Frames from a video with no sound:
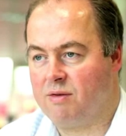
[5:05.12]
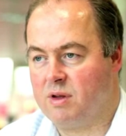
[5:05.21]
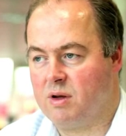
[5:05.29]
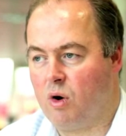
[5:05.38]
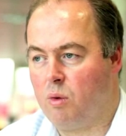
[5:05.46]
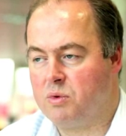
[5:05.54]

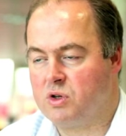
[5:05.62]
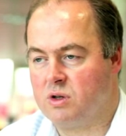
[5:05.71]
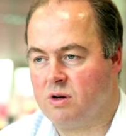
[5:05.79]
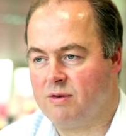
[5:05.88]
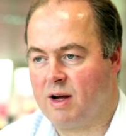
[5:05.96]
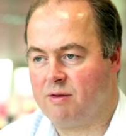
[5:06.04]
the option
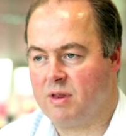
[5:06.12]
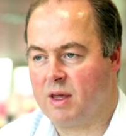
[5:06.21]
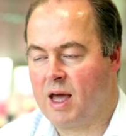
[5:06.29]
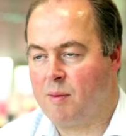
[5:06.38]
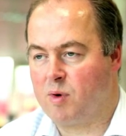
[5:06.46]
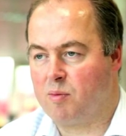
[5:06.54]
of having the
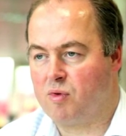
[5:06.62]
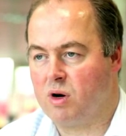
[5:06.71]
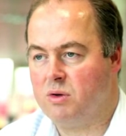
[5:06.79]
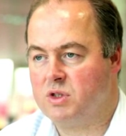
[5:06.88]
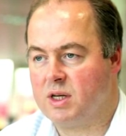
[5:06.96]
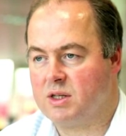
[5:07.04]
camera
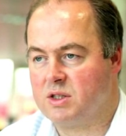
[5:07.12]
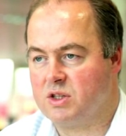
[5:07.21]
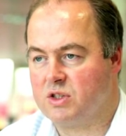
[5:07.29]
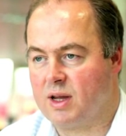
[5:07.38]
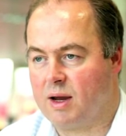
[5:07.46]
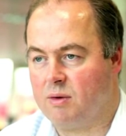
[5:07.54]
process the
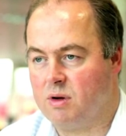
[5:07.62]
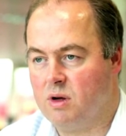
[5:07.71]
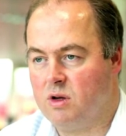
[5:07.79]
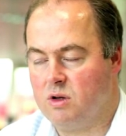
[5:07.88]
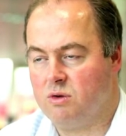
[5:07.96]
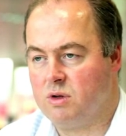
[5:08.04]
sound
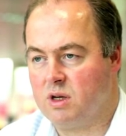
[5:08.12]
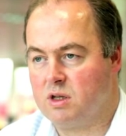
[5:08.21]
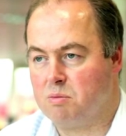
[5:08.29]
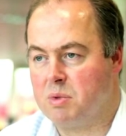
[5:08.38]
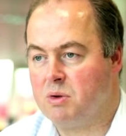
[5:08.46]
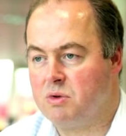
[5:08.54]
using its
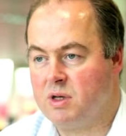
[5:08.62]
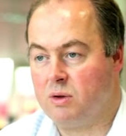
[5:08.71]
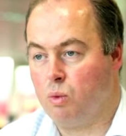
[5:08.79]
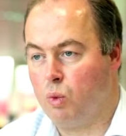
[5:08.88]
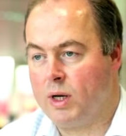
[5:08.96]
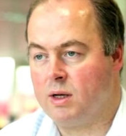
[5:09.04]

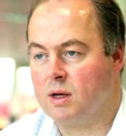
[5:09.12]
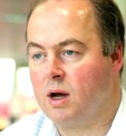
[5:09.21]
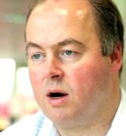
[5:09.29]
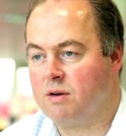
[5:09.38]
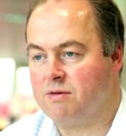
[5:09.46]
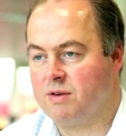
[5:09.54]
built-in wind
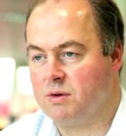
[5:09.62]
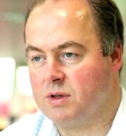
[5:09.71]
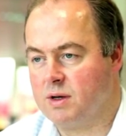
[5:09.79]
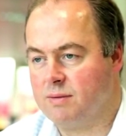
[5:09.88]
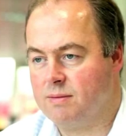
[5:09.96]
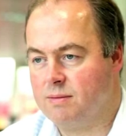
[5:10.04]
cut filter.